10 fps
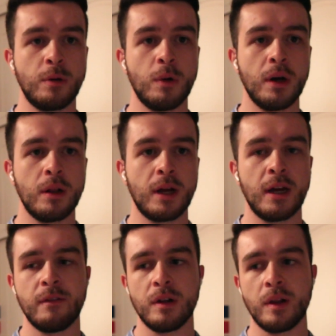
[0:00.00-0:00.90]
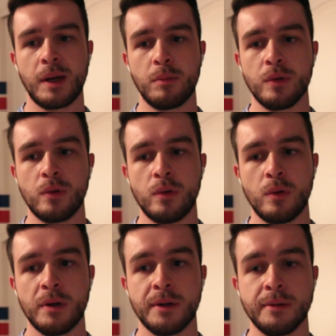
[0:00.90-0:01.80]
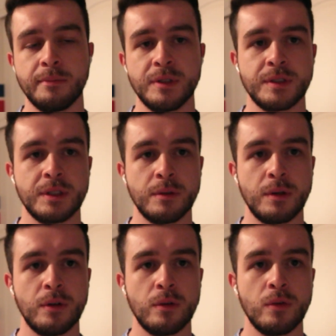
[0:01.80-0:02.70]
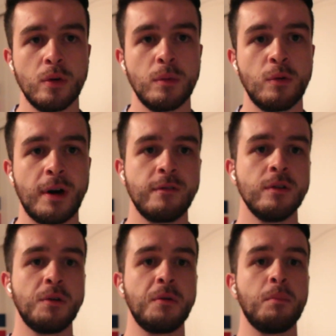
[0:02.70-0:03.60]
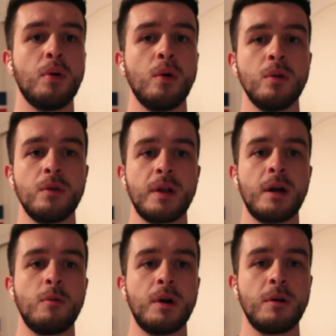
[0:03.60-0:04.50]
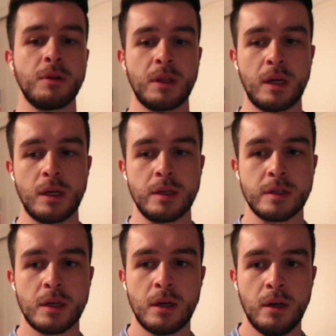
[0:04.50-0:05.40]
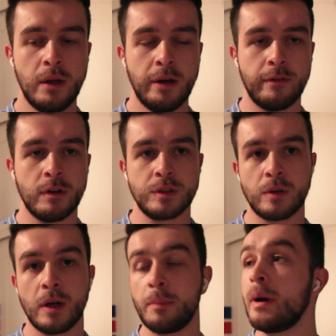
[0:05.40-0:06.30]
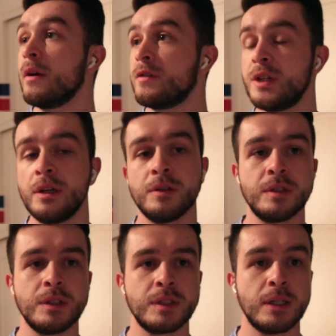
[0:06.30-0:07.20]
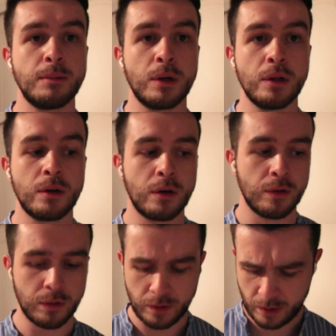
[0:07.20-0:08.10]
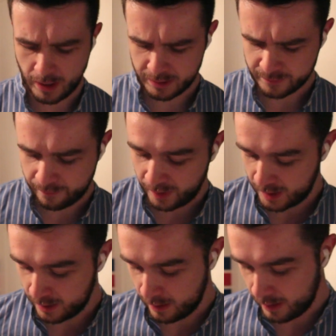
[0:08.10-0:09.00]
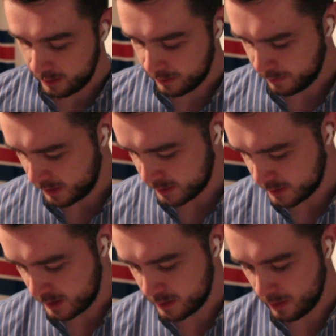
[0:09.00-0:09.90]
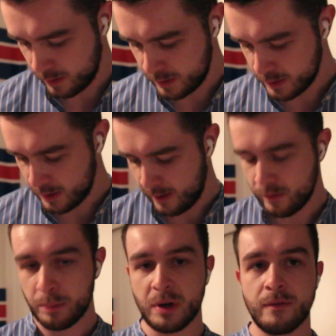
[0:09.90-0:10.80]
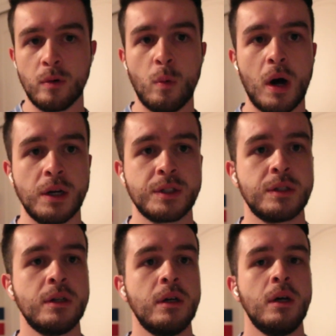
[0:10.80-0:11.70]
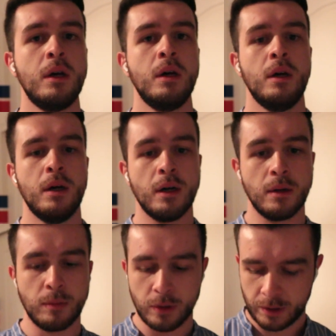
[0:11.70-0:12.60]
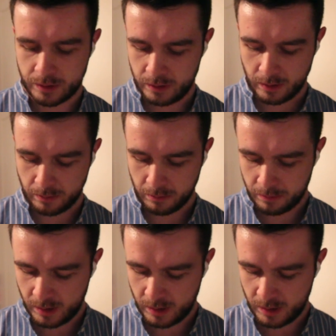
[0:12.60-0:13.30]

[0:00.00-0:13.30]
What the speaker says: well. I have a light blue, just a normal Ralph Lauren polo that I wear with these. I've also got a pair of chinos in the same color, although they're not as faded as these are. These have a bit of a washed look to them.